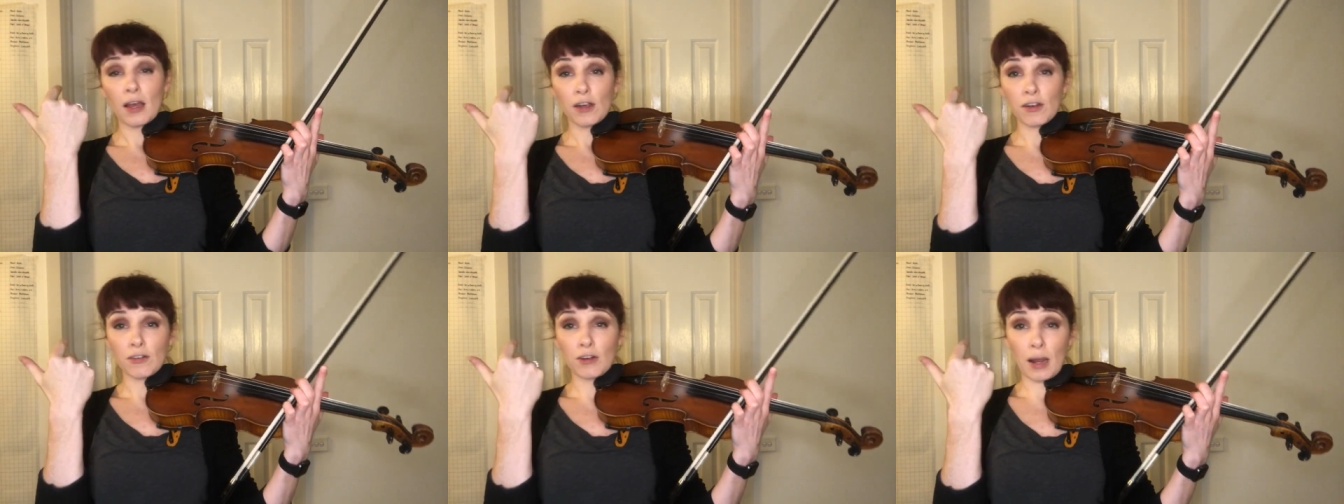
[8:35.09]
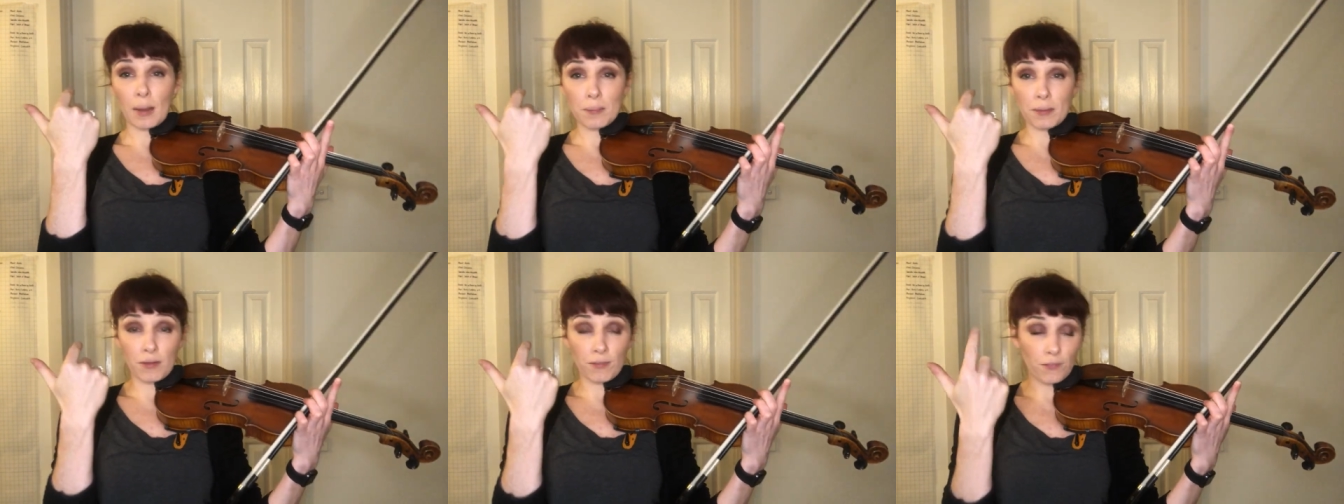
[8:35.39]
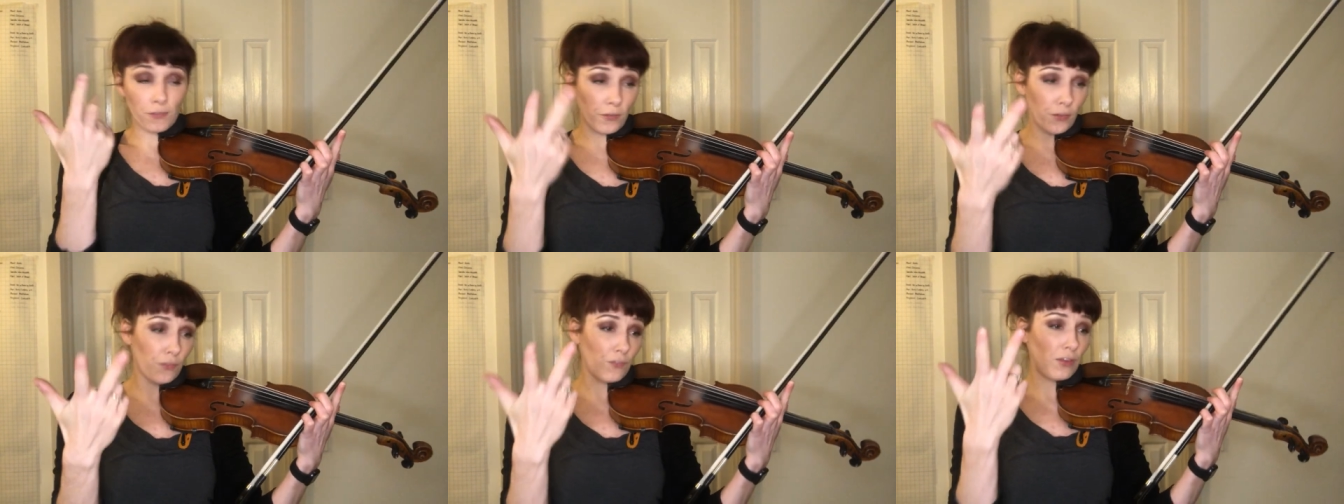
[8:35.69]
grab the
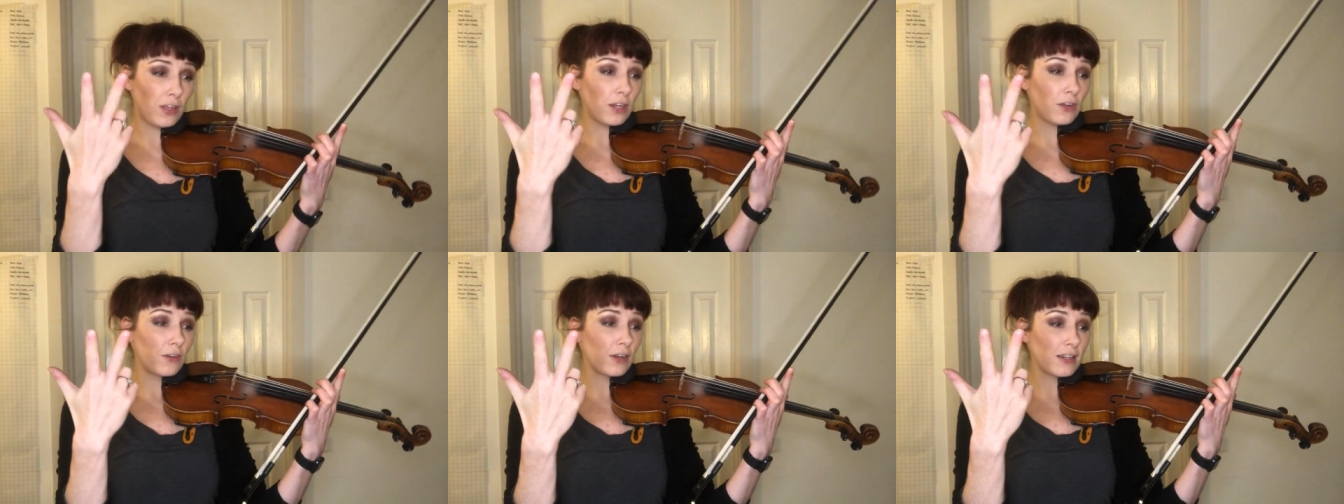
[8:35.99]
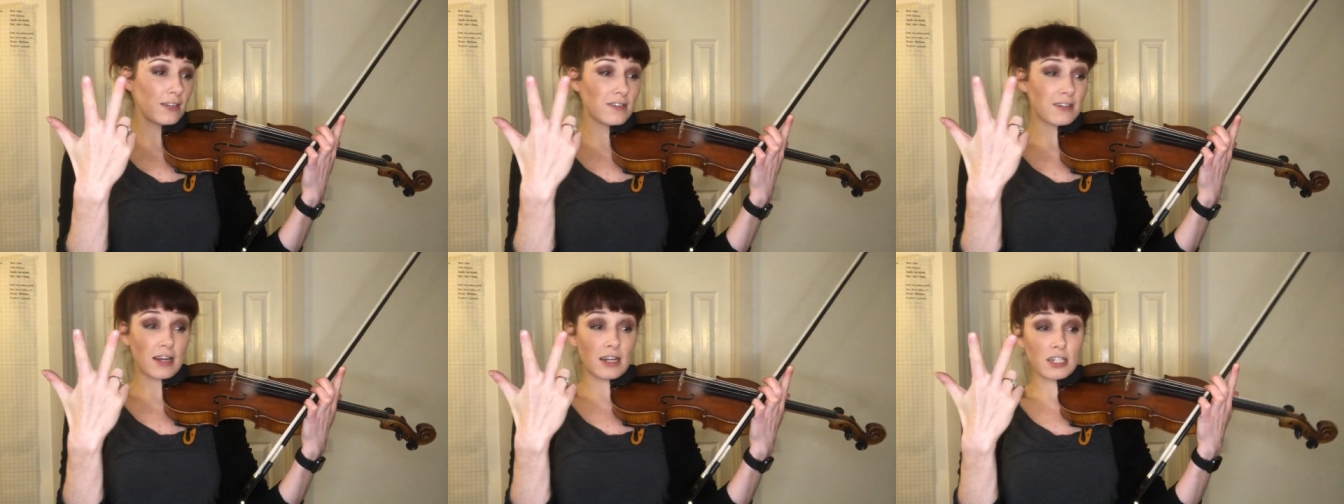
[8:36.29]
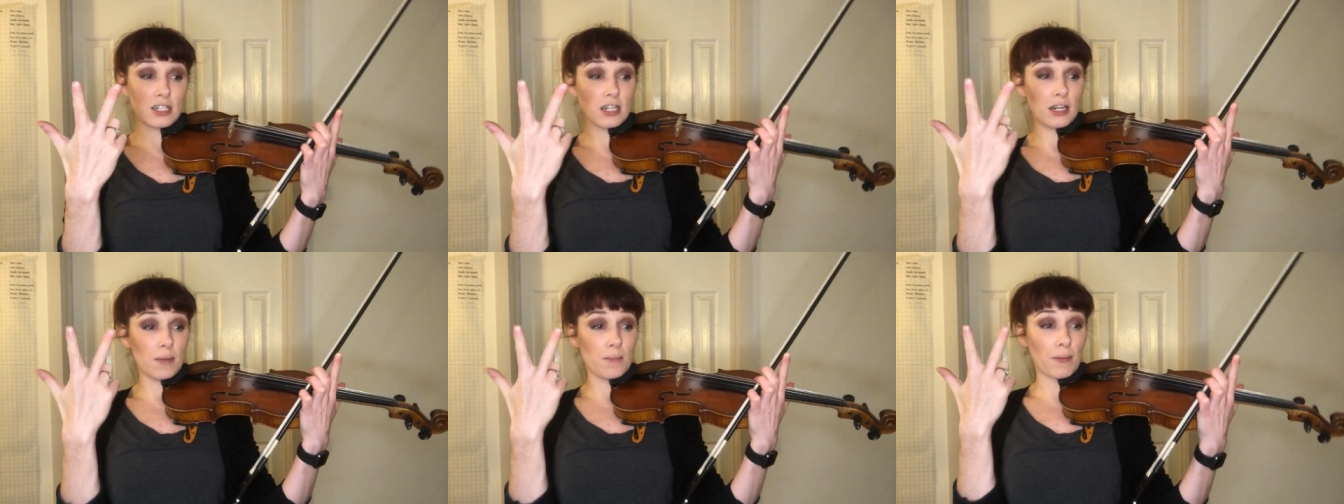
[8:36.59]
4th finger
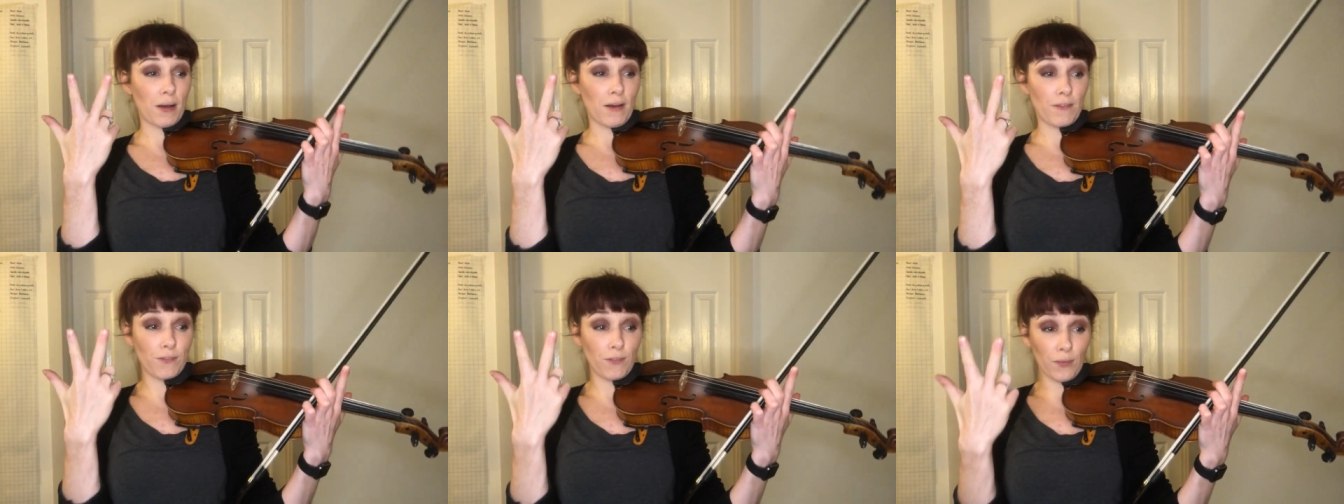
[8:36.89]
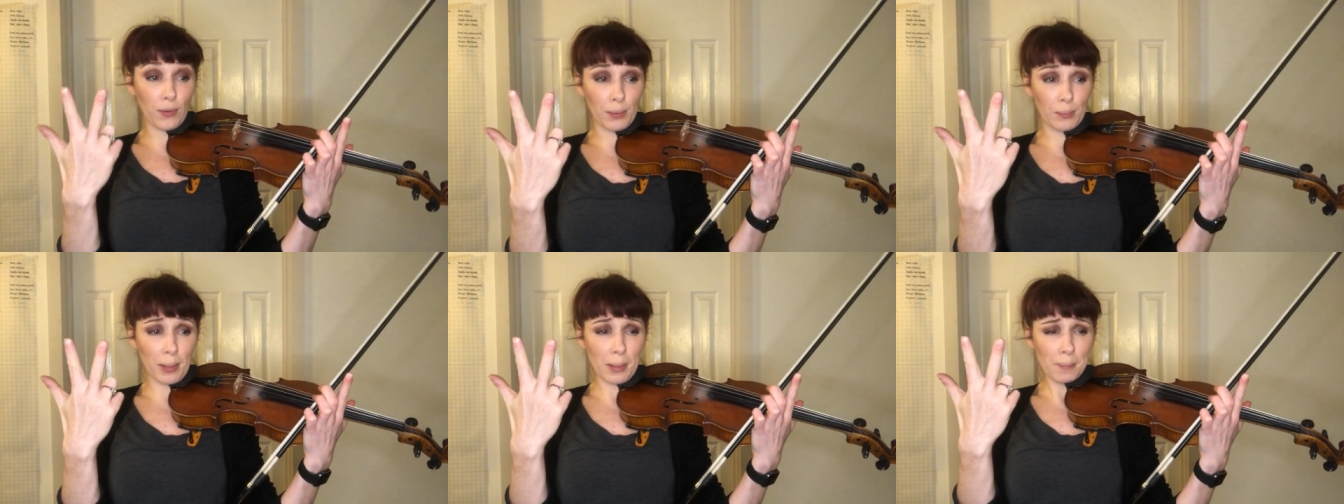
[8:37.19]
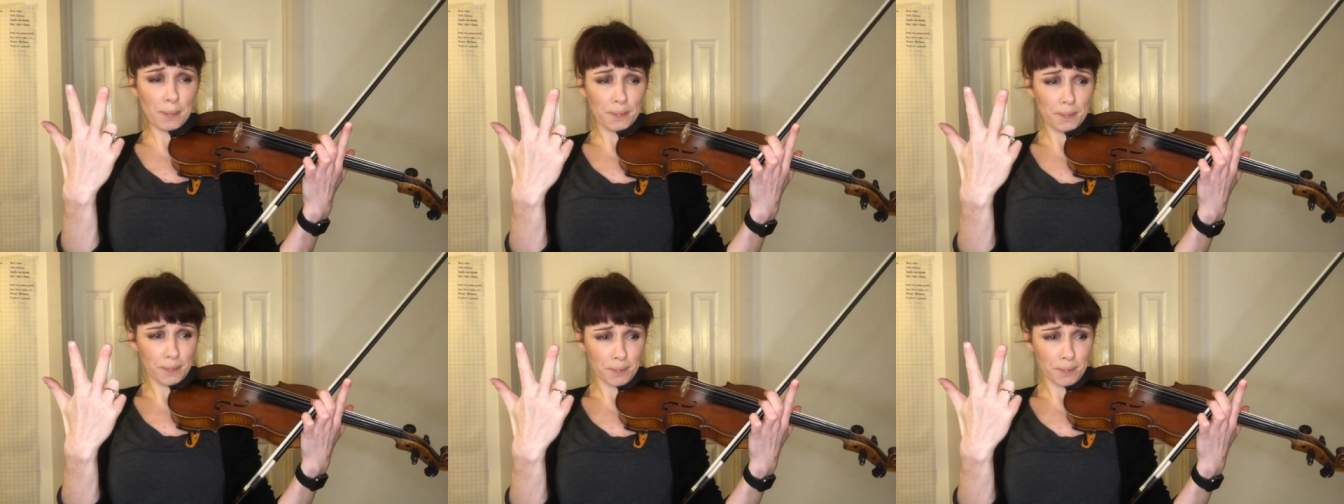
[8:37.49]
extension in bar 41,